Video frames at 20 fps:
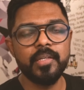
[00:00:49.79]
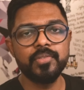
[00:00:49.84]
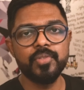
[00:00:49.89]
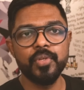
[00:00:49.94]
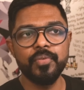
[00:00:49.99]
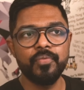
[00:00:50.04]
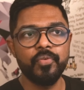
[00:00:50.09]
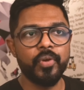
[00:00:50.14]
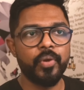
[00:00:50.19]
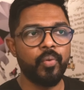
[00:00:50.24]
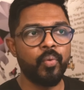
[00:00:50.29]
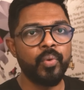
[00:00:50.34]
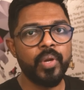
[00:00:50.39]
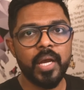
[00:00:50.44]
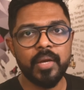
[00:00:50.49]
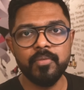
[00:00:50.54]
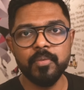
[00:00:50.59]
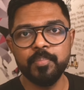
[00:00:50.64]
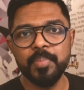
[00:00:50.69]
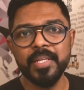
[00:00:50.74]
So if you don't
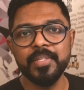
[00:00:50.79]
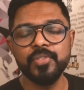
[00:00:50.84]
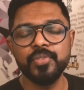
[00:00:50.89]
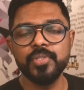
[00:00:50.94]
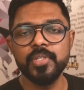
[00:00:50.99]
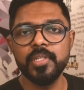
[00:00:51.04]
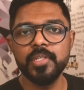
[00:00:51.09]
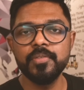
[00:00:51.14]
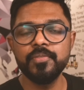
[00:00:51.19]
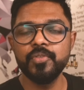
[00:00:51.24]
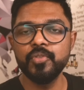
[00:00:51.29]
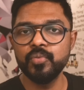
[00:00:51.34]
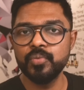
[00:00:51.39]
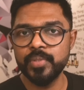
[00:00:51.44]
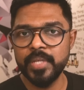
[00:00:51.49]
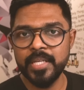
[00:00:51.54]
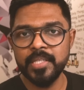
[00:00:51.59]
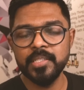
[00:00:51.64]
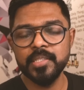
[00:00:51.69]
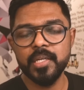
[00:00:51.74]
have a place to live, you
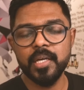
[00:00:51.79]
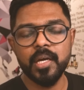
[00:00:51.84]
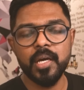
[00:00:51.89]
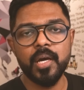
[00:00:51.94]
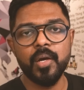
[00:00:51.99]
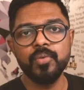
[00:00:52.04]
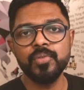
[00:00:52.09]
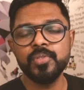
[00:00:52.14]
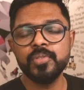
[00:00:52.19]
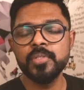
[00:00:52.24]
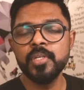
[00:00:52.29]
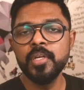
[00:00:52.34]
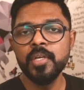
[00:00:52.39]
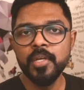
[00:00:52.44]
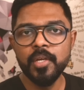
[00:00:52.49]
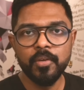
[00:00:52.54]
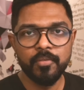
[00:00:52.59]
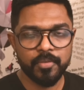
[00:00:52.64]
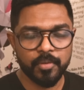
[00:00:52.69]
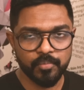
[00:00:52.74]
rent a house
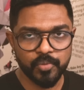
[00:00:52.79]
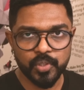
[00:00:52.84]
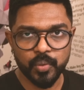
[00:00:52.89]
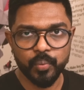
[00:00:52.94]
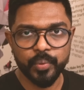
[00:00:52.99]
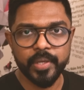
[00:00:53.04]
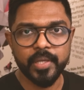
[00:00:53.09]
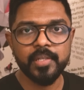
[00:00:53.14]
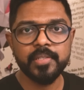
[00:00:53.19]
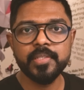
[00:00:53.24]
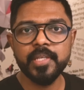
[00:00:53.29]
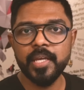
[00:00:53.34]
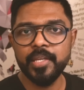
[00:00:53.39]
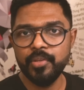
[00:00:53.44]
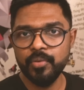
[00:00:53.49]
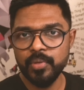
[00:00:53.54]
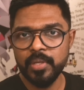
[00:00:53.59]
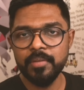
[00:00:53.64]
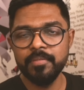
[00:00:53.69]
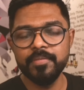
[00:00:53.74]
from someone else and
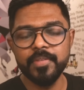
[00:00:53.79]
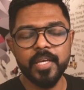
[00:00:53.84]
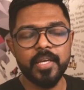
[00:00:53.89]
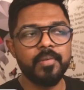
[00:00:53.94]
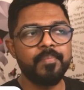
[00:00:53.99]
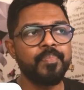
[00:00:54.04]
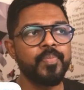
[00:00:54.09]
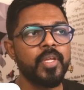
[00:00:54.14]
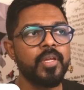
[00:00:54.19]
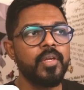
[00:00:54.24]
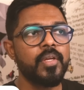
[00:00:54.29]
you live there.